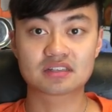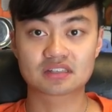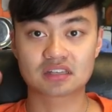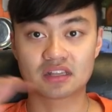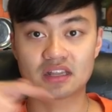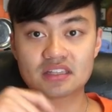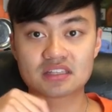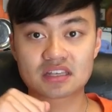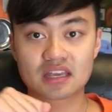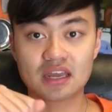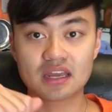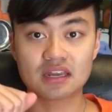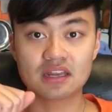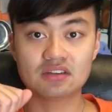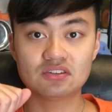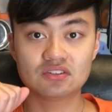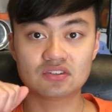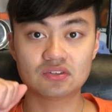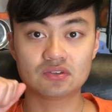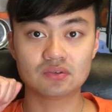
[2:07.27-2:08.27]
So let's get
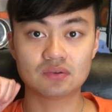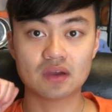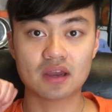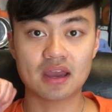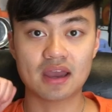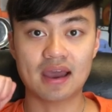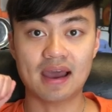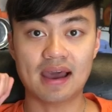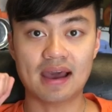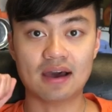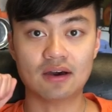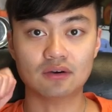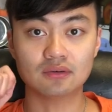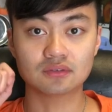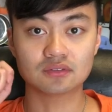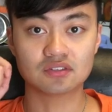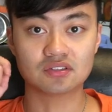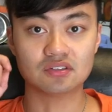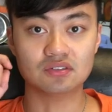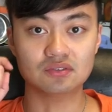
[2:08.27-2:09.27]
into how
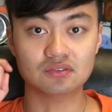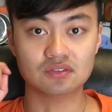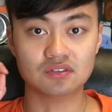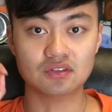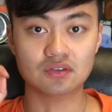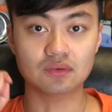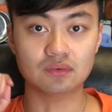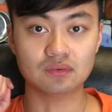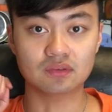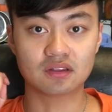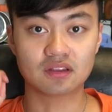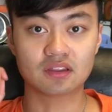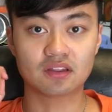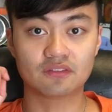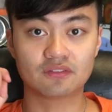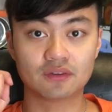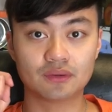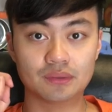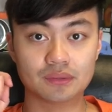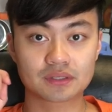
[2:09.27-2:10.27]
to tune the
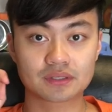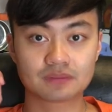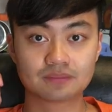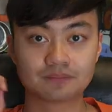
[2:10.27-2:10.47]
flute.